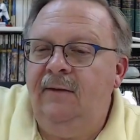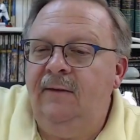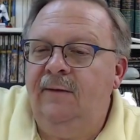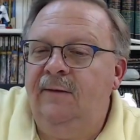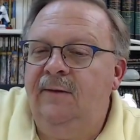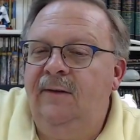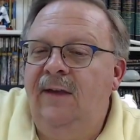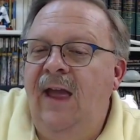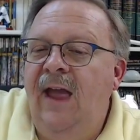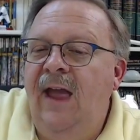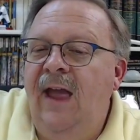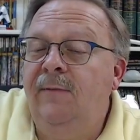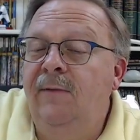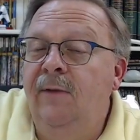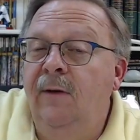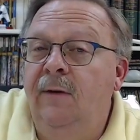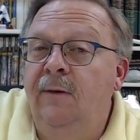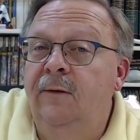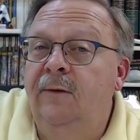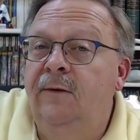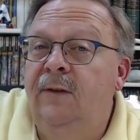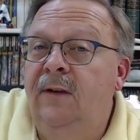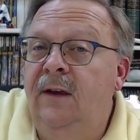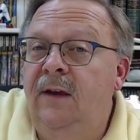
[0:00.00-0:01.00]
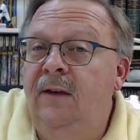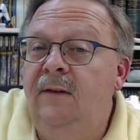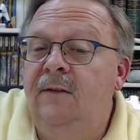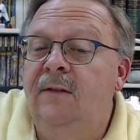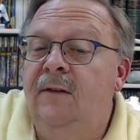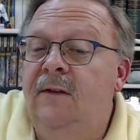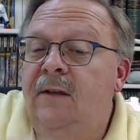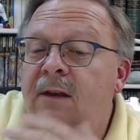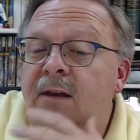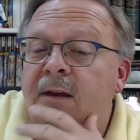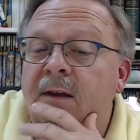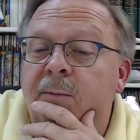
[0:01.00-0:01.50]
Samuel sees
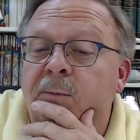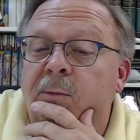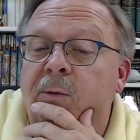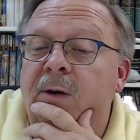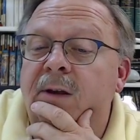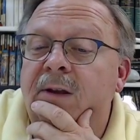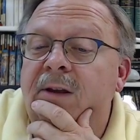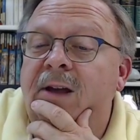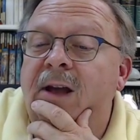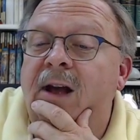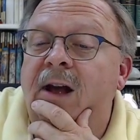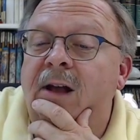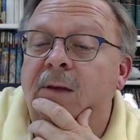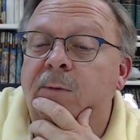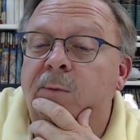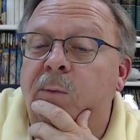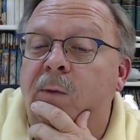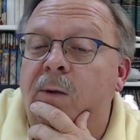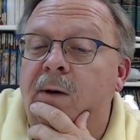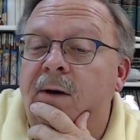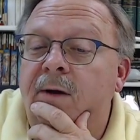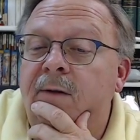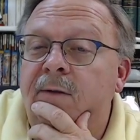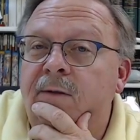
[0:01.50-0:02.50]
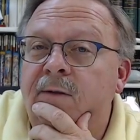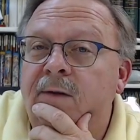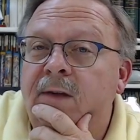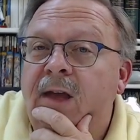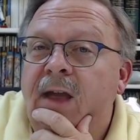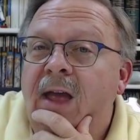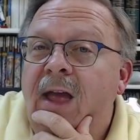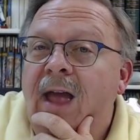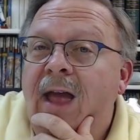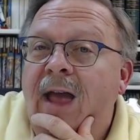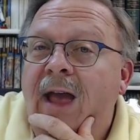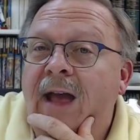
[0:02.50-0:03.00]
in him what God wants
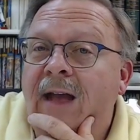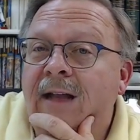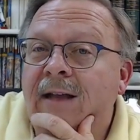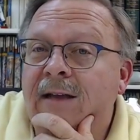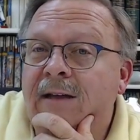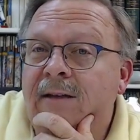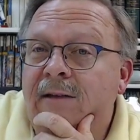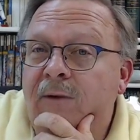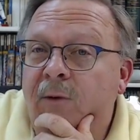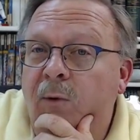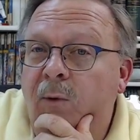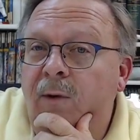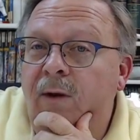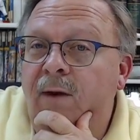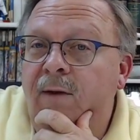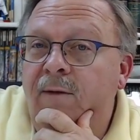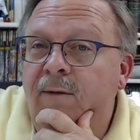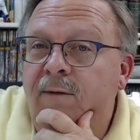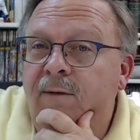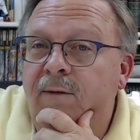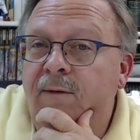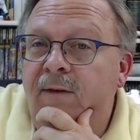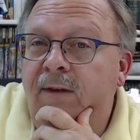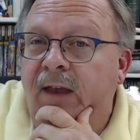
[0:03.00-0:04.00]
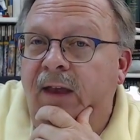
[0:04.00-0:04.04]
and anoints